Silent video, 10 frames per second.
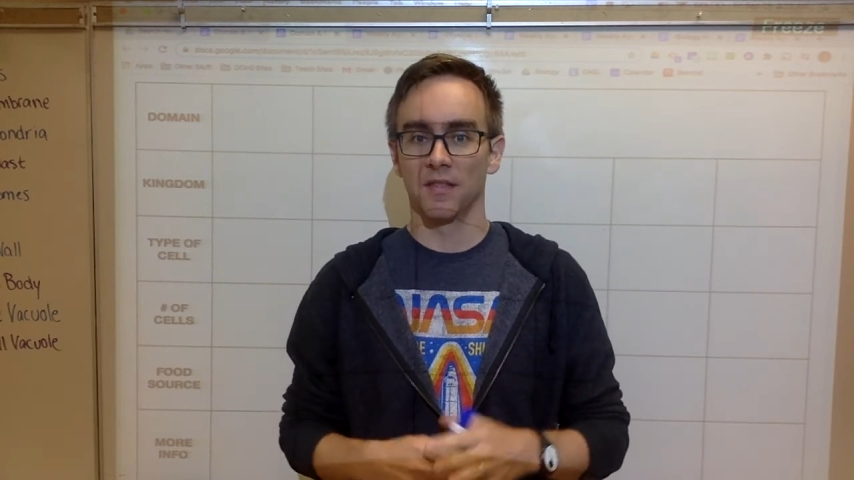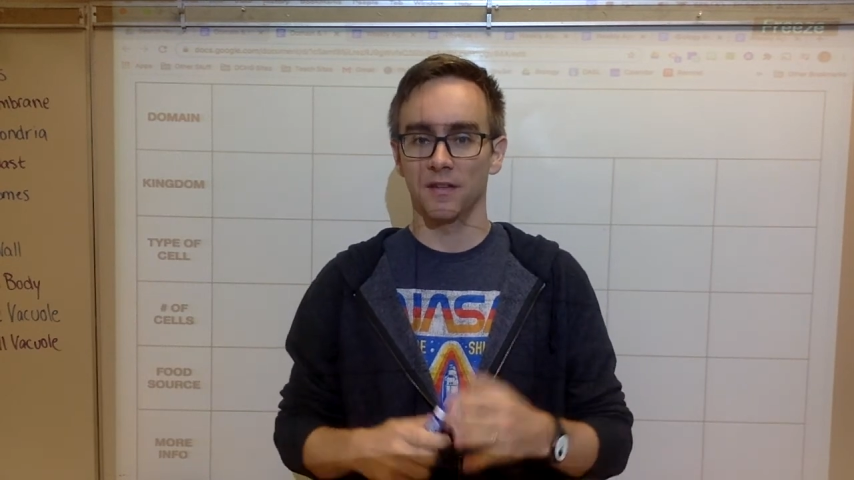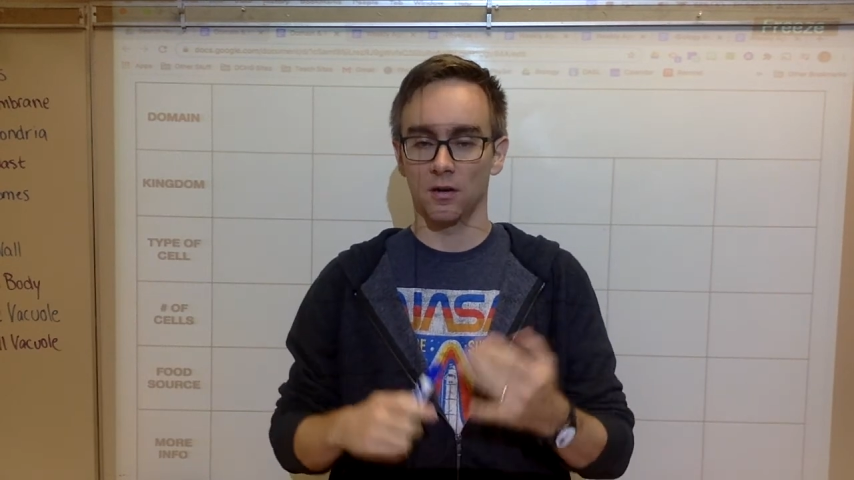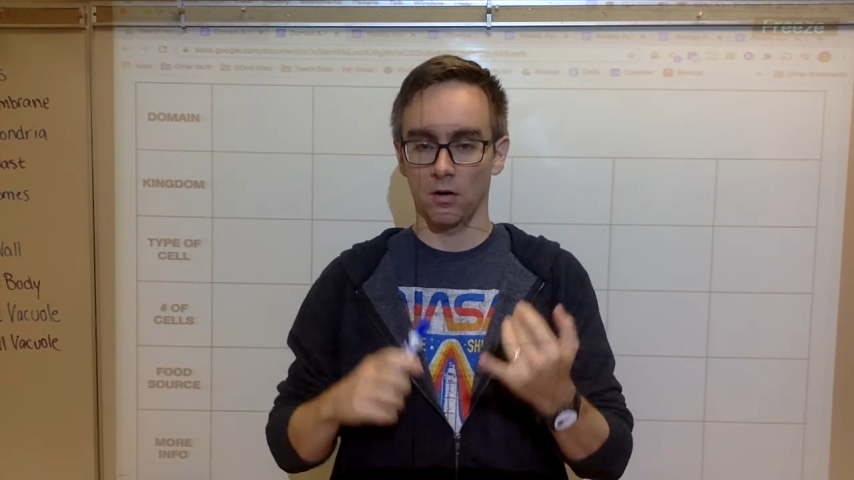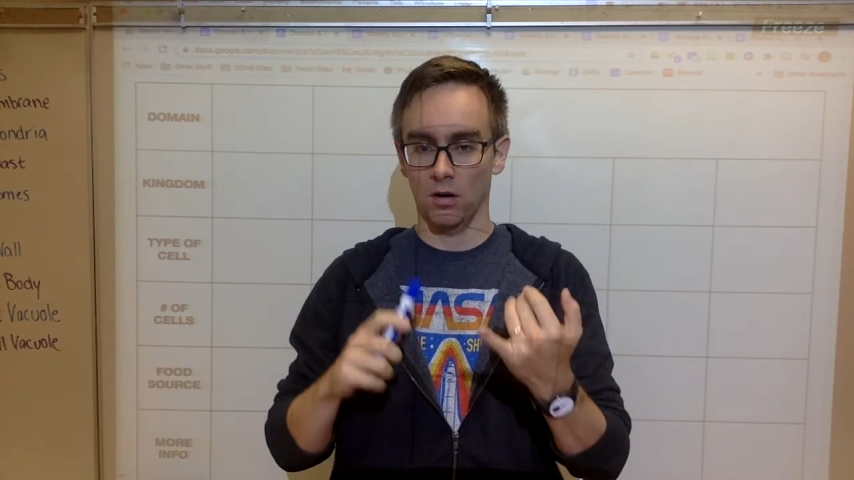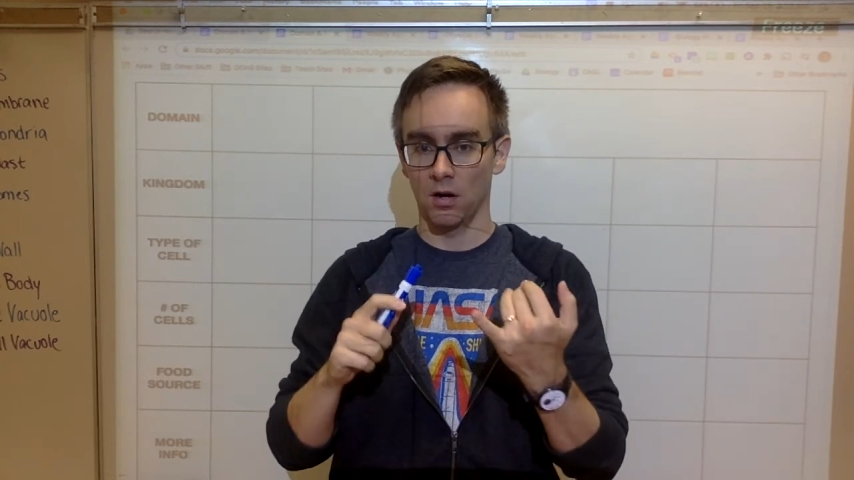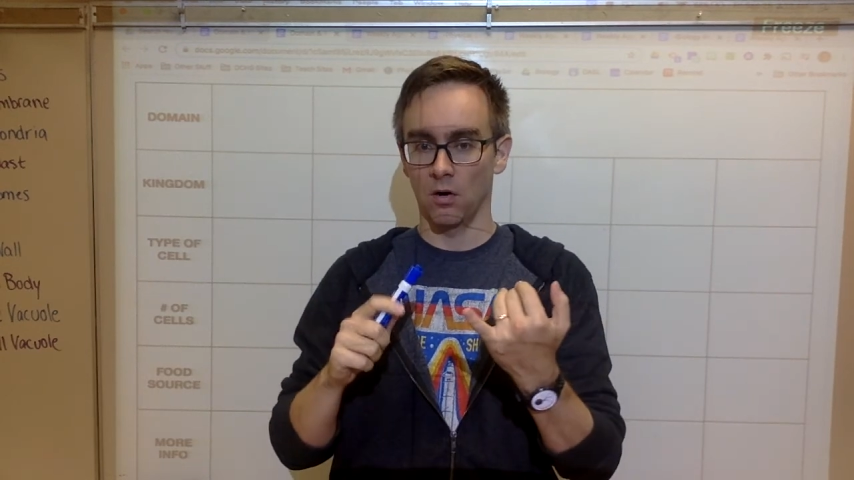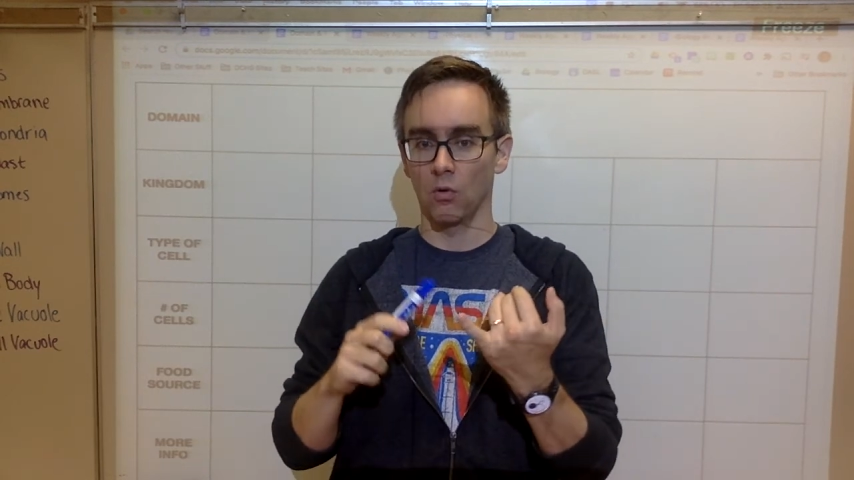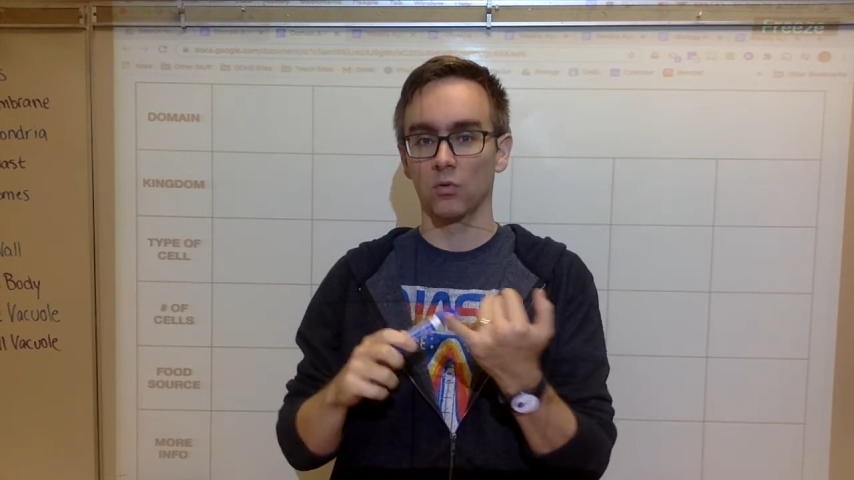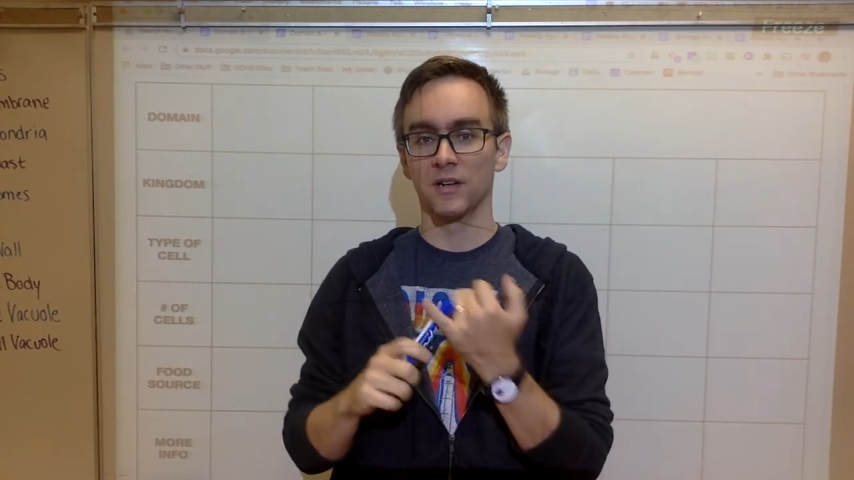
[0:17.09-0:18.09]
their
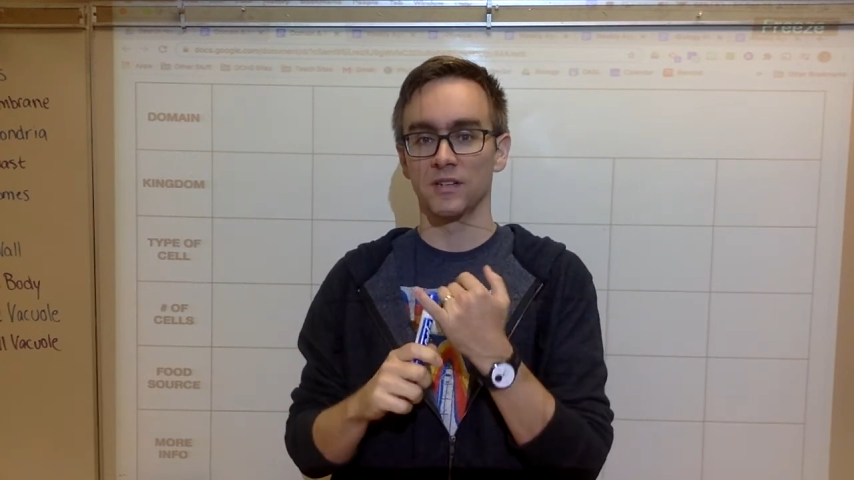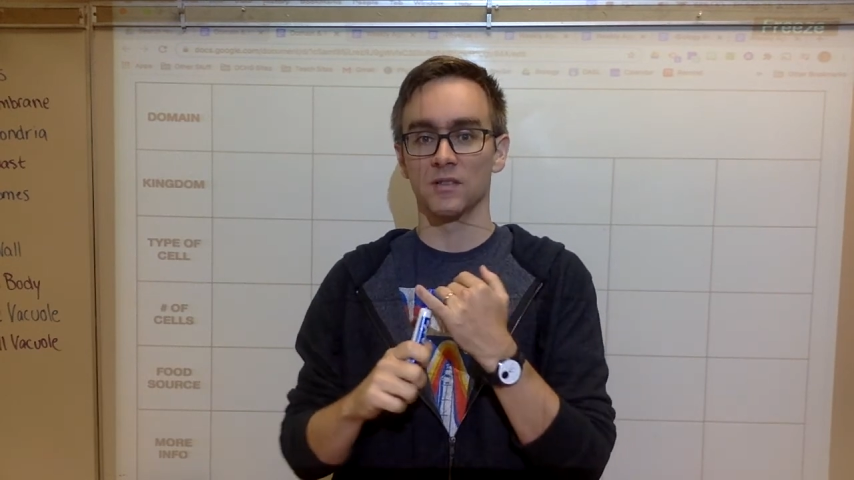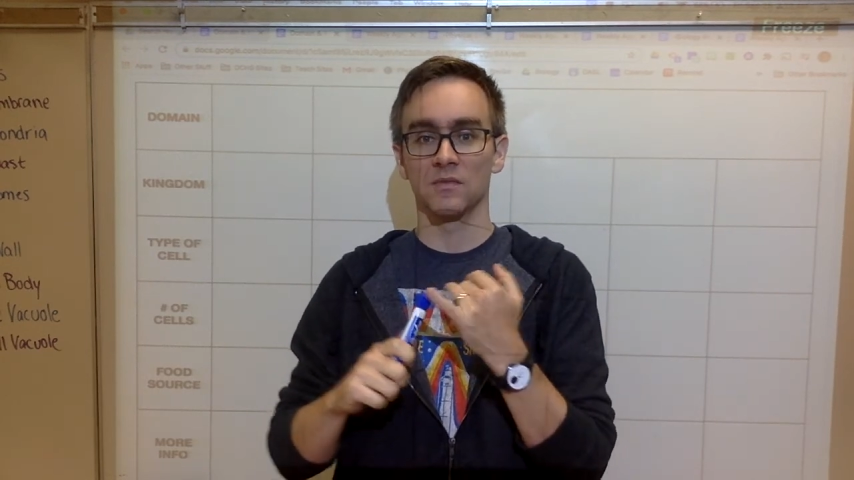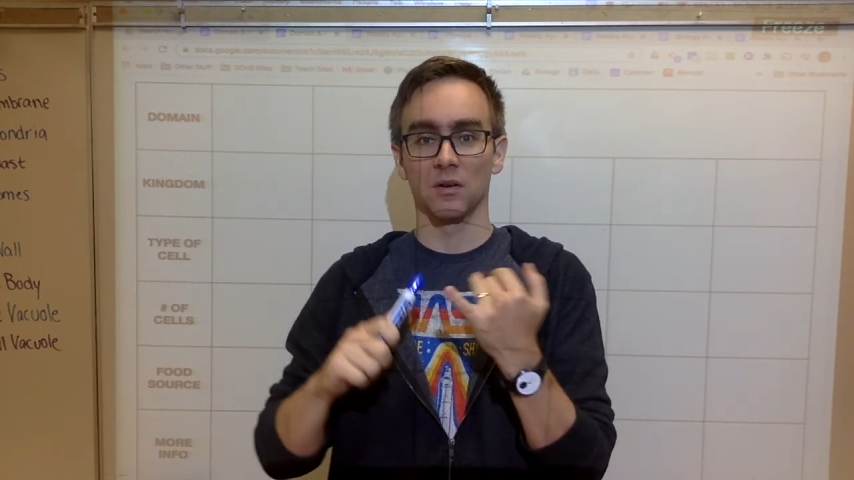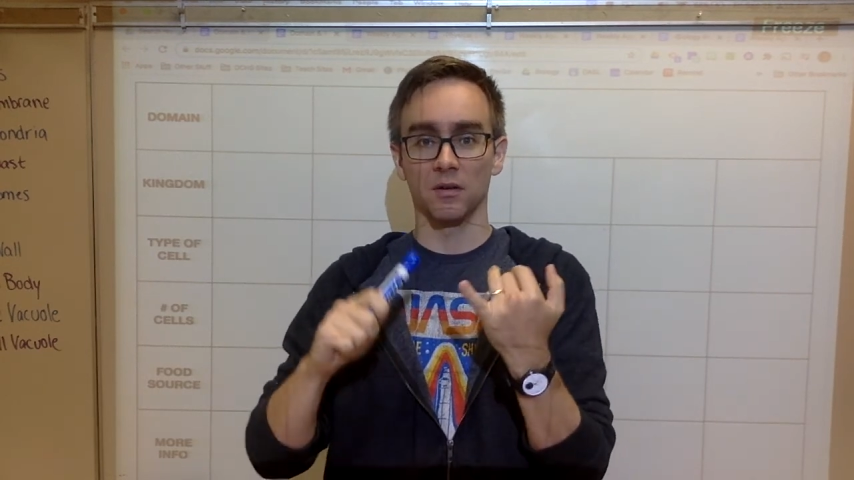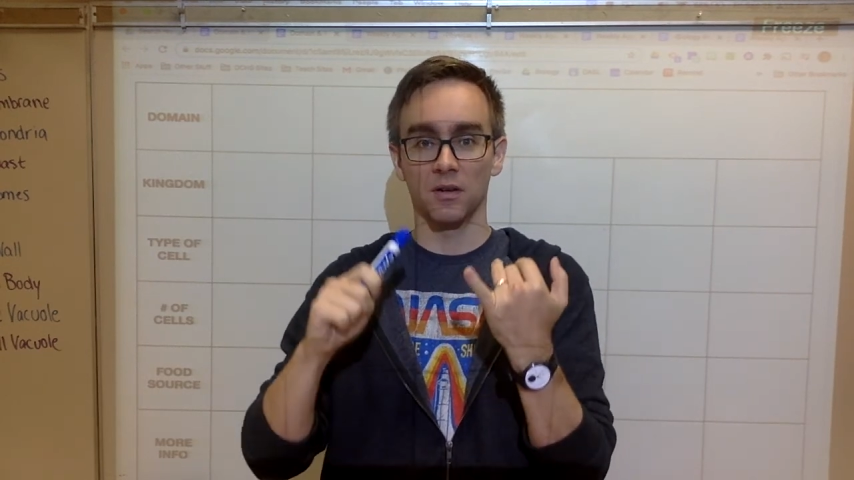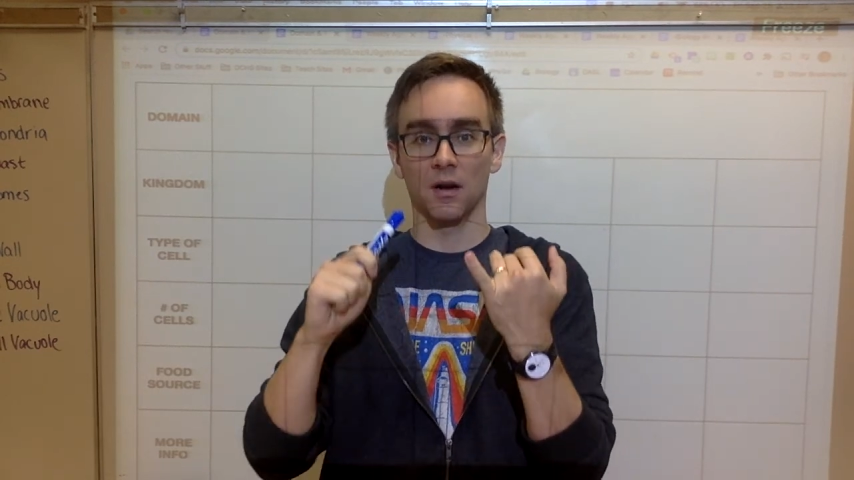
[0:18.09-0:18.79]
organisms are